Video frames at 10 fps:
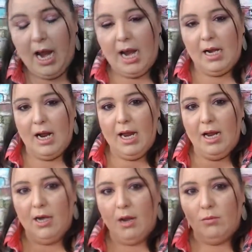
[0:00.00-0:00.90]
I
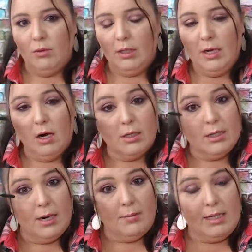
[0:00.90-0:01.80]
had a really hard
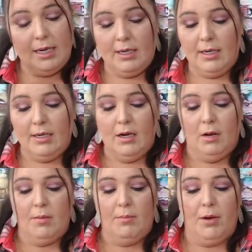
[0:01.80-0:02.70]
time getting it on
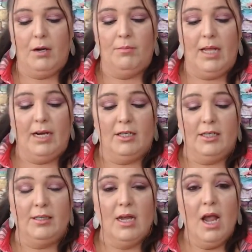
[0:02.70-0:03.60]
my bottom
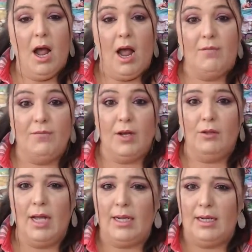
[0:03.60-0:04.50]
lashes. I felt
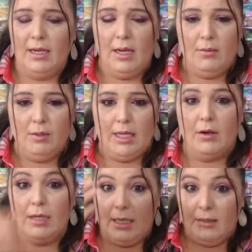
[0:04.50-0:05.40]
like, without
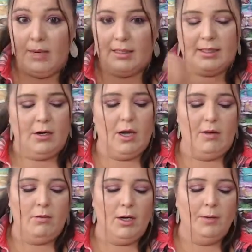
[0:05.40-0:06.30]
getting mascara
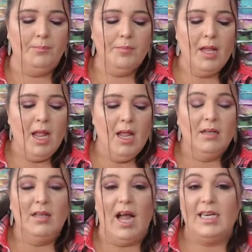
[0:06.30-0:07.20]
everywhere,
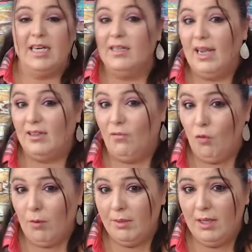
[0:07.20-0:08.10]
I didn't like the
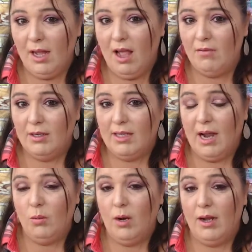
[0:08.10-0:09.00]
formula of it
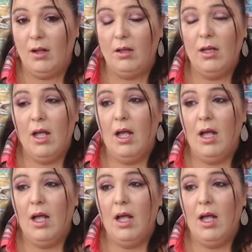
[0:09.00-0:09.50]
that well.